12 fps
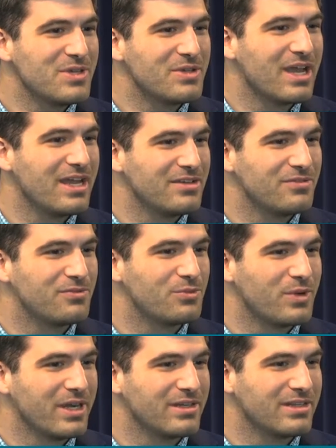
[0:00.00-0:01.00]
to be kind of
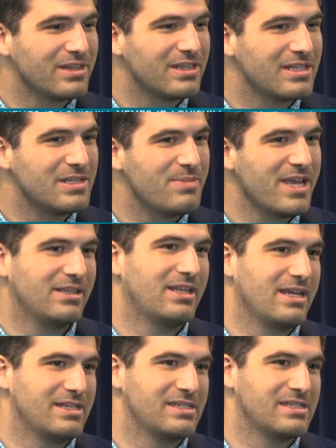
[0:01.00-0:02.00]
where the debate
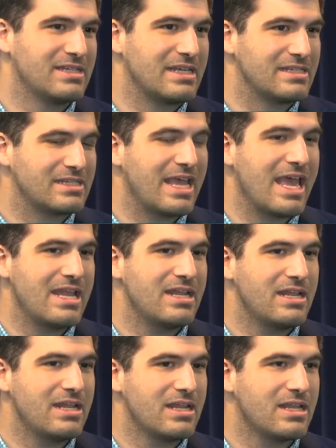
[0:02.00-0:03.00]
lies, is
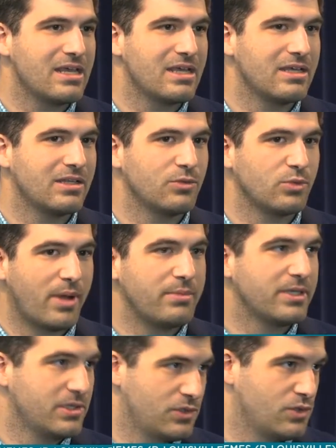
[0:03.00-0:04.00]
can the
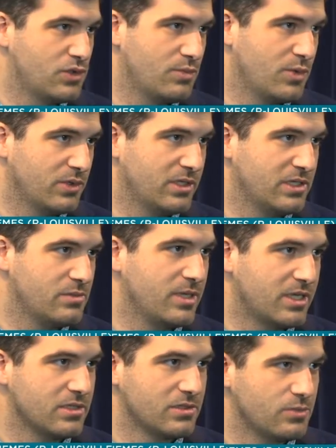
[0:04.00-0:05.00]
Republicans who support this,
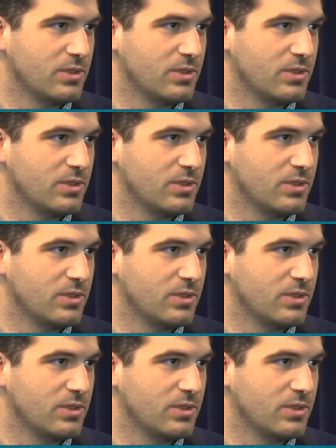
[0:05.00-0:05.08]
because